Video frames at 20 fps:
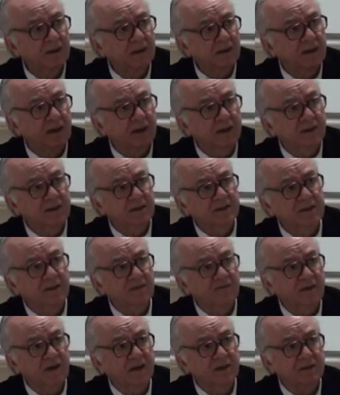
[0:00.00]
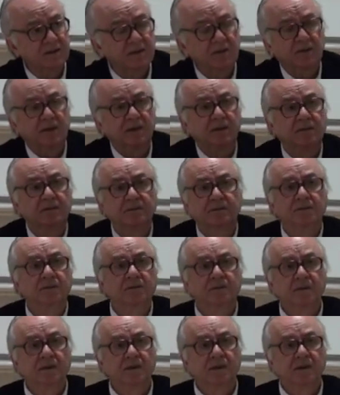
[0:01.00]
than it is in France or in,
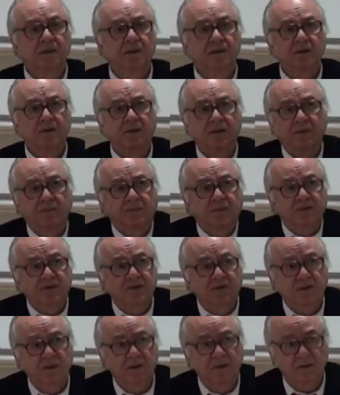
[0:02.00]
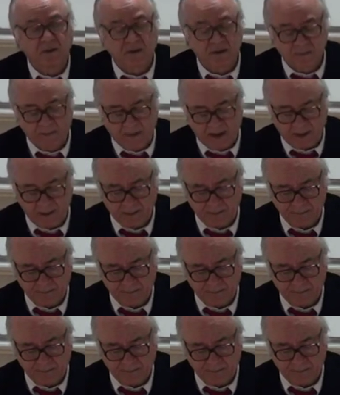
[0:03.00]
or in Portugal or Spain.